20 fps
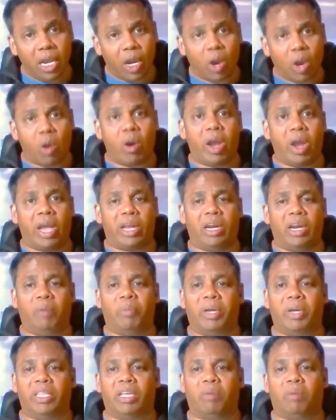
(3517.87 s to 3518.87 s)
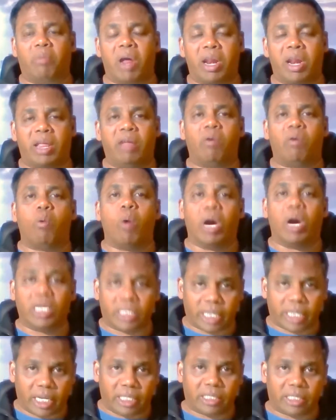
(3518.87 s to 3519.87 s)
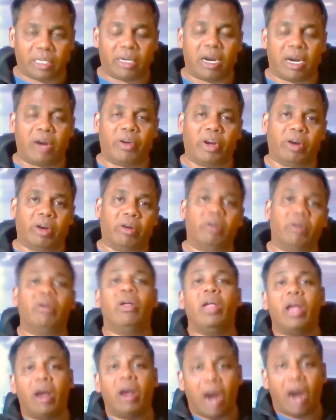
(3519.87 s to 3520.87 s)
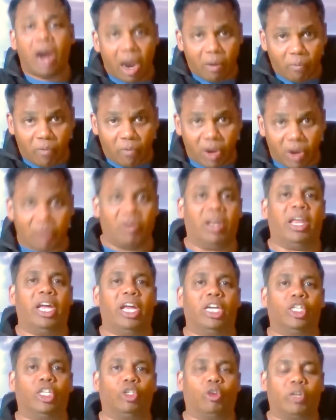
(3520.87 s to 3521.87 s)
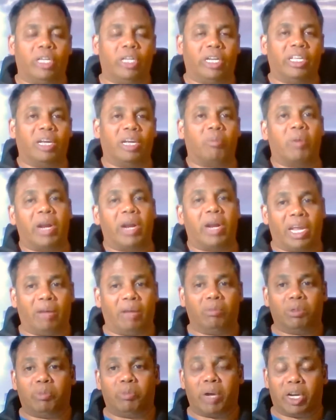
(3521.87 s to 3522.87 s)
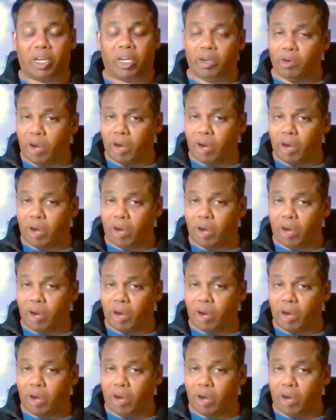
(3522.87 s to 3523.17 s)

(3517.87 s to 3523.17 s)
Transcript: Go ahead and pay that money. Worst case scenario, we will ensure that that money comes back to you.